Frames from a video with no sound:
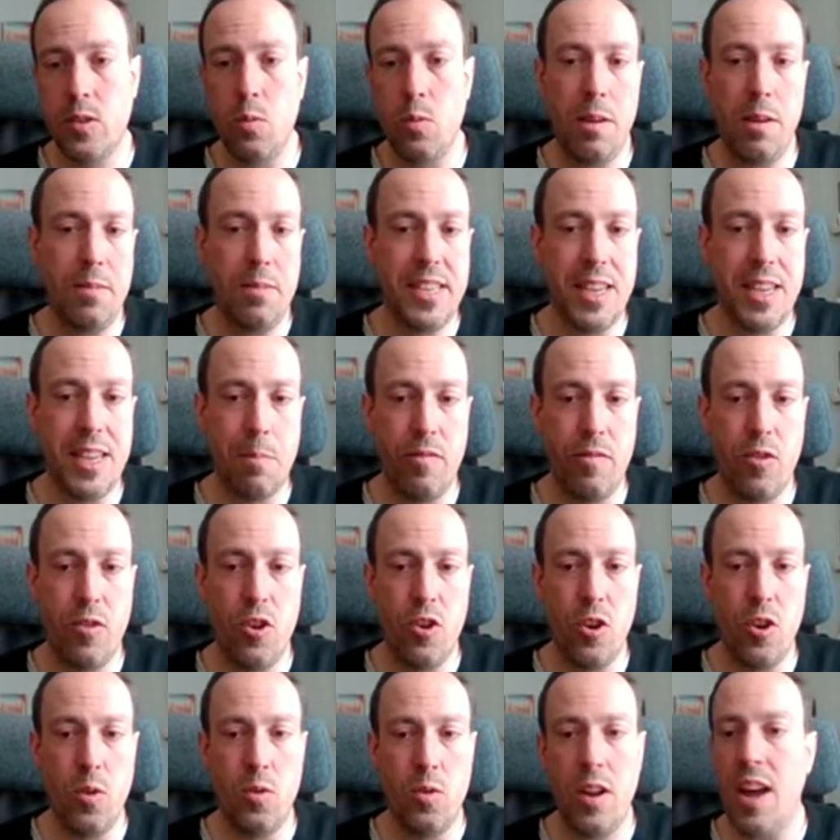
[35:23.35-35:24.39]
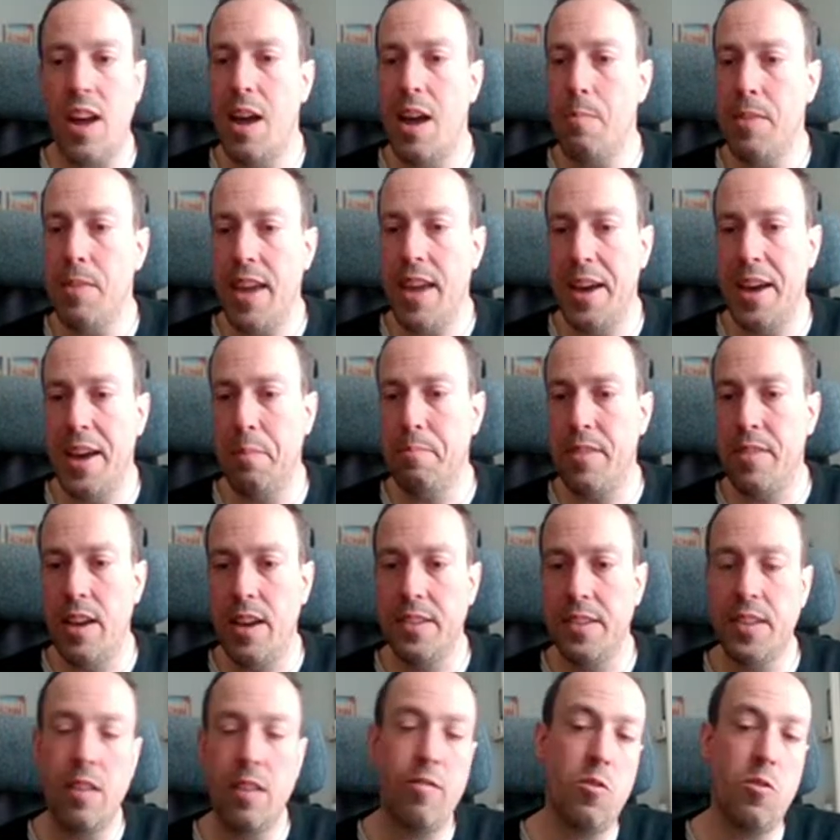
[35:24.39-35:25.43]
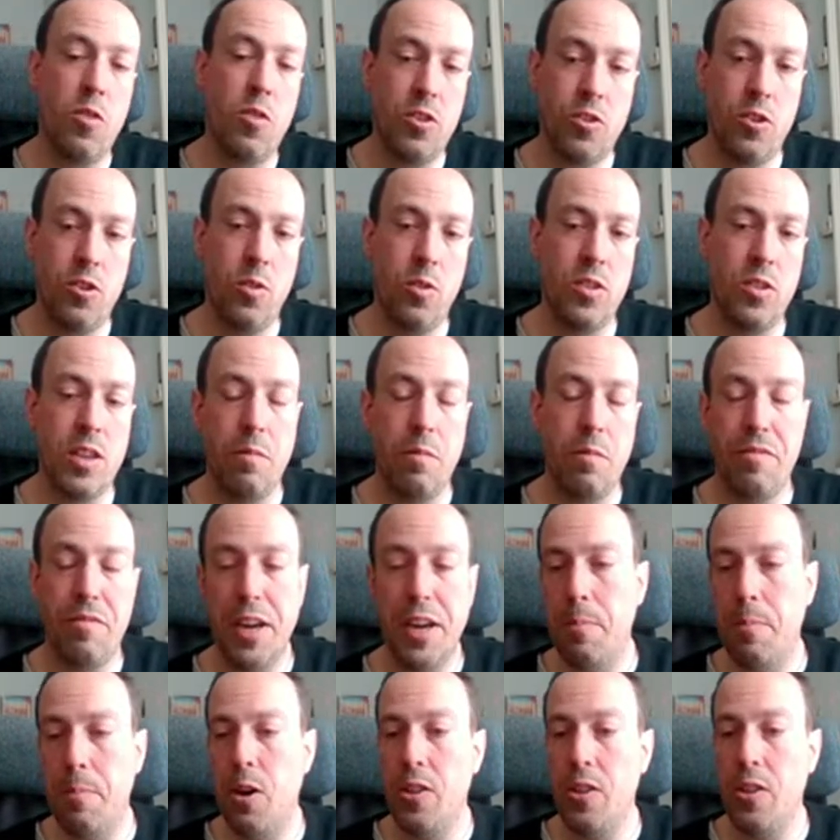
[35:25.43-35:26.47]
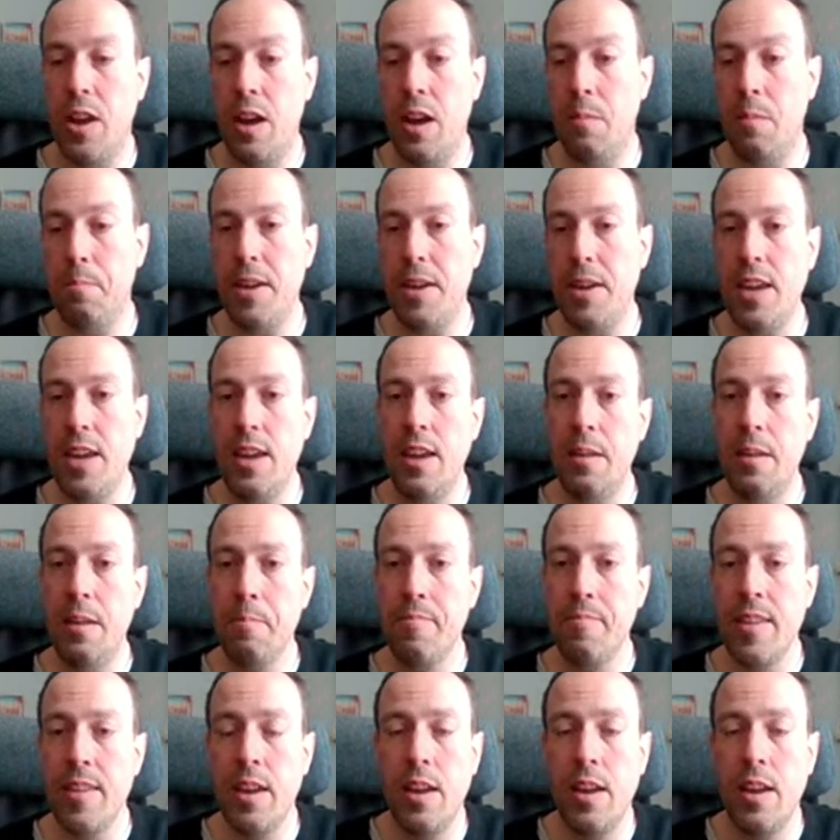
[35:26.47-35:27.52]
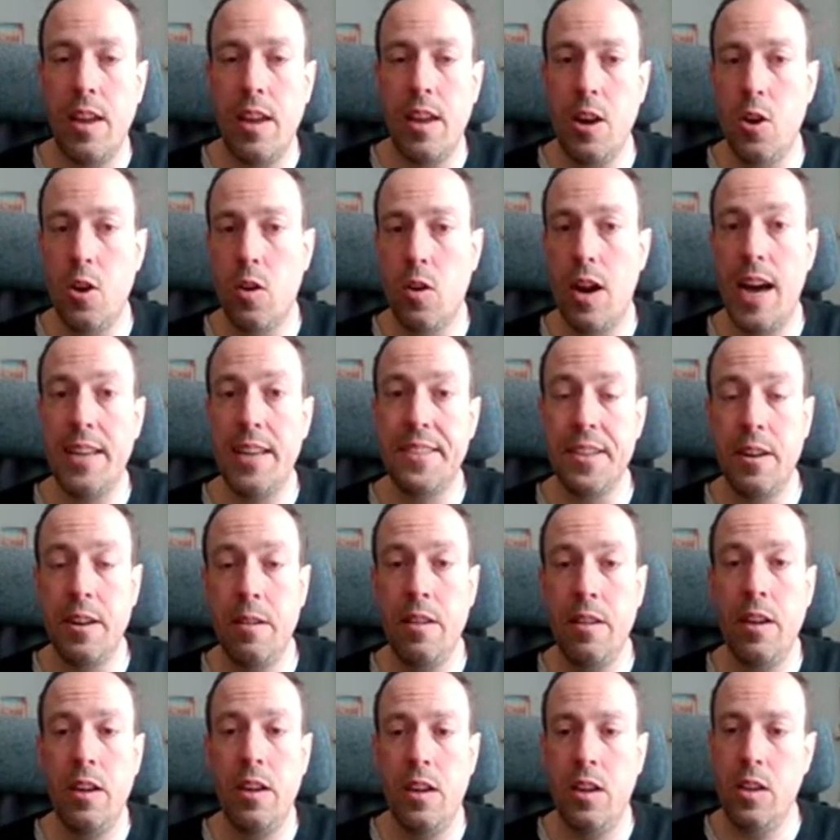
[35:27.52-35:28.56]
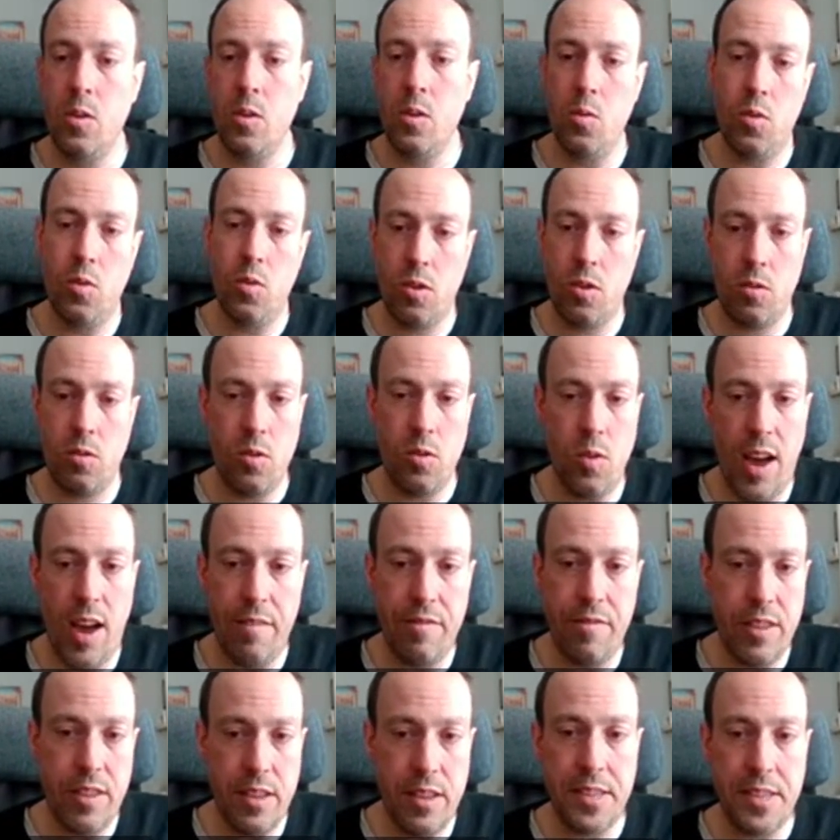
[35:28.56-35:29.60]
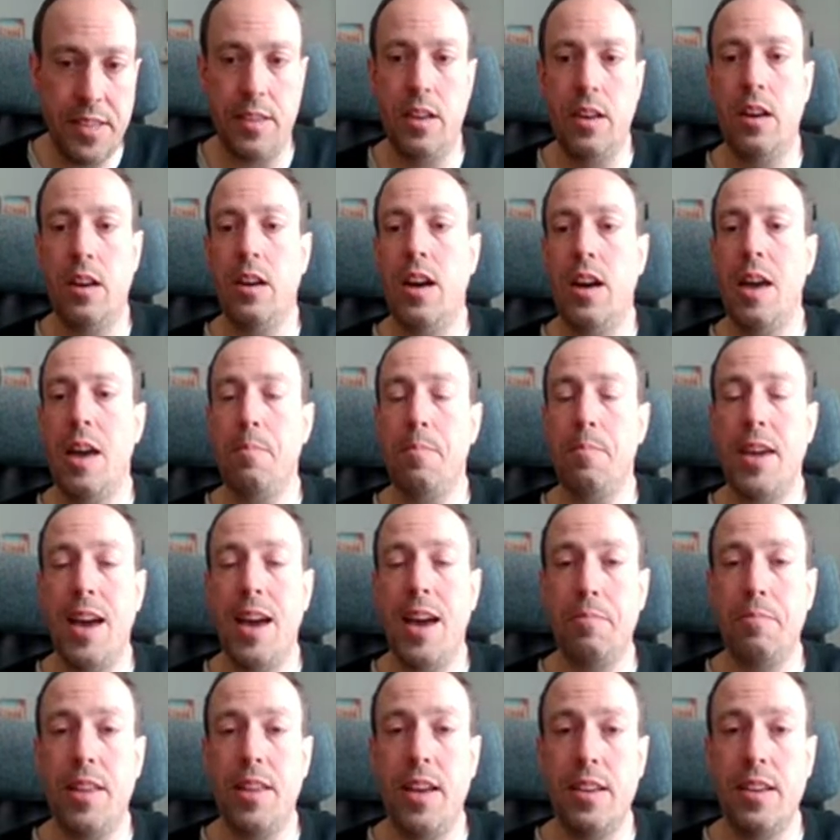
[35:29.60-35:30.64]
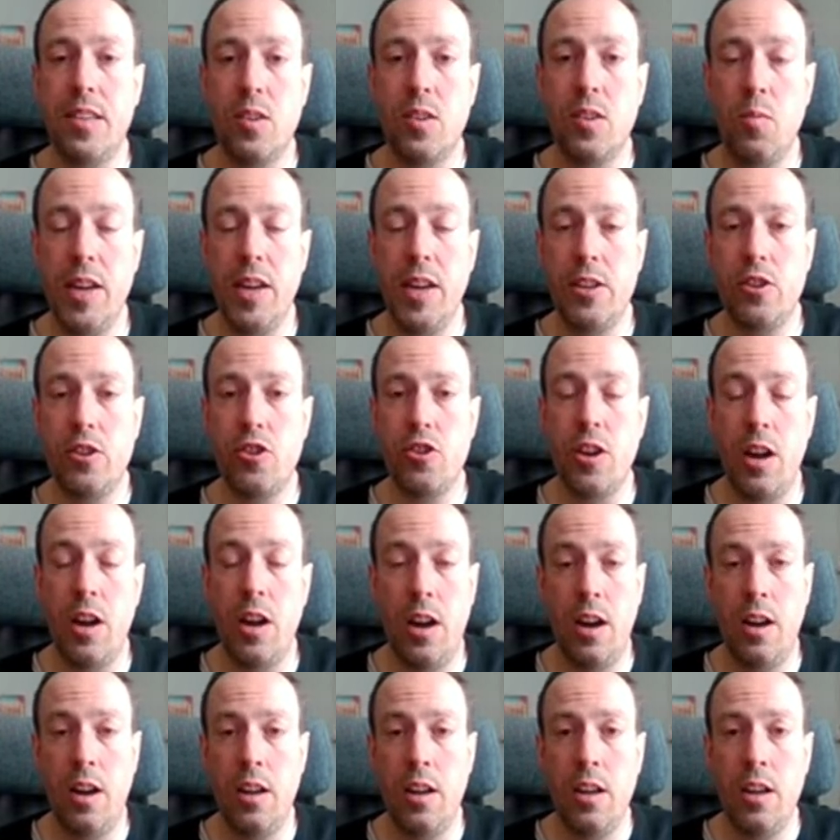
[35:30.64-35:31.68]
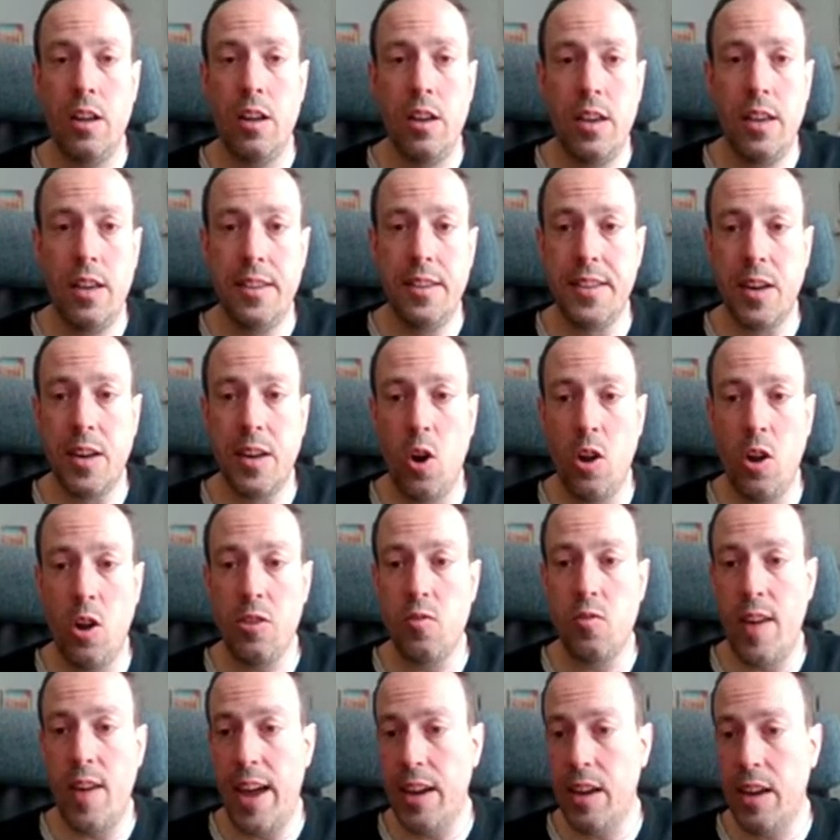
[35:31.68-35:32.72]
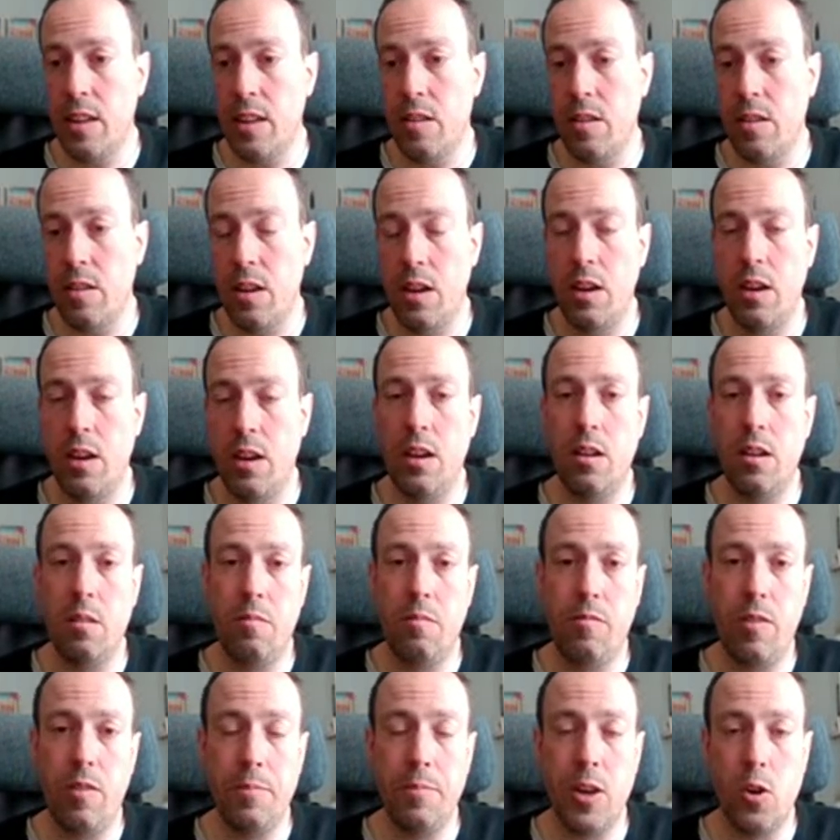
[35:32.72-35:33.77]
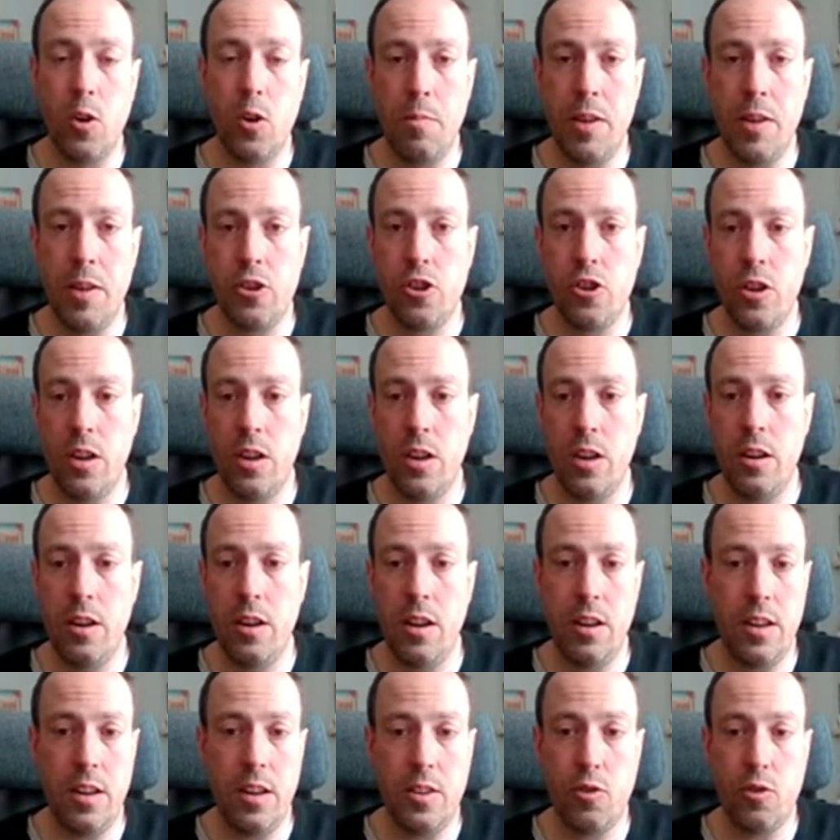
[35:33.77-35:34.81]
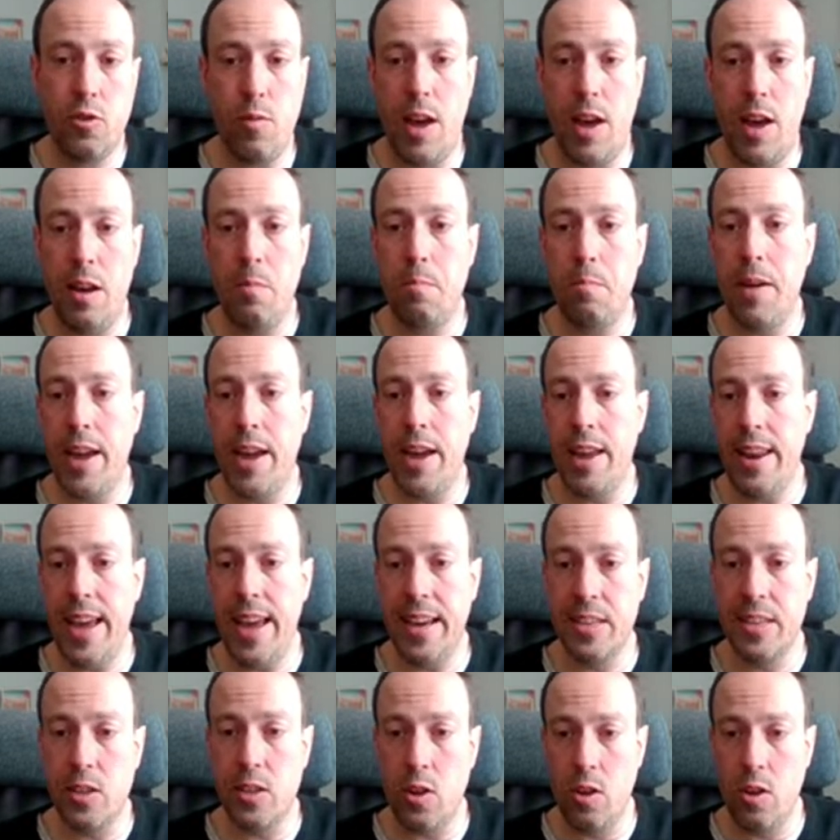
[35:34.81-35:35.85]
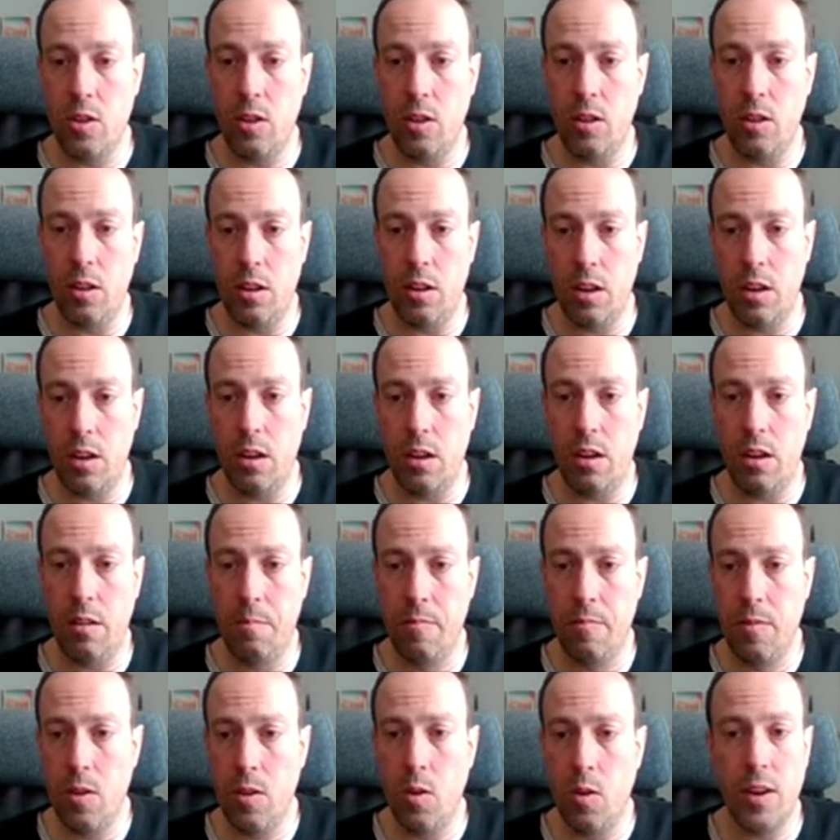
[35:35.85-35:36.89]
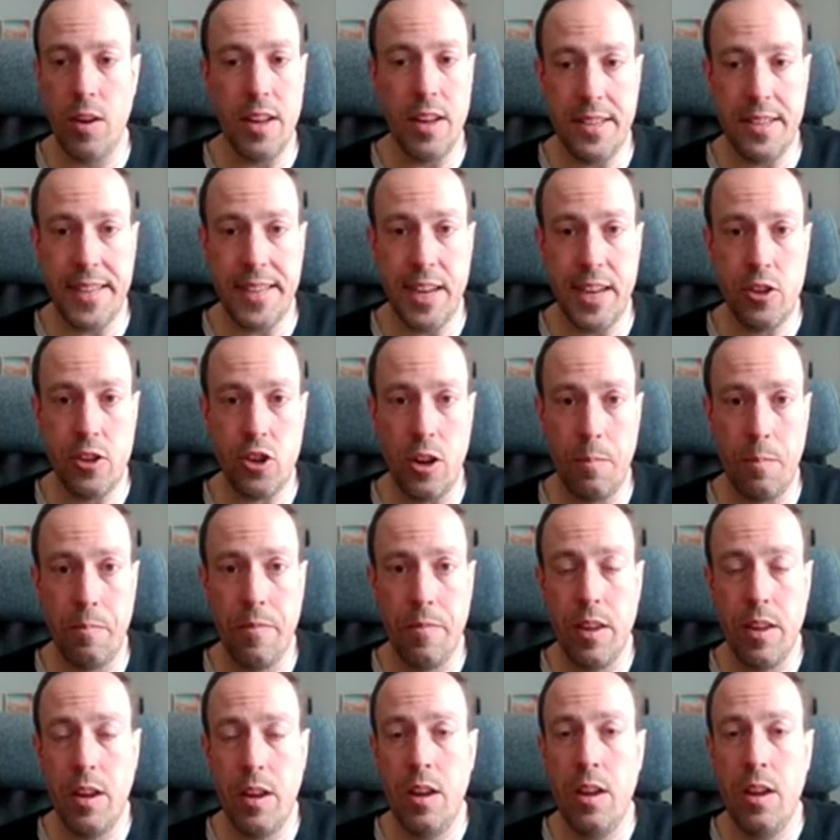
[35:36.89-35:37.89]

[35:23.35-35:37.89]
So maybe some of you know the IP help desk. If you want to know something about IP in Horizon, you have this IP help desk, which is a contract from the Commission, and it's run by an external organization.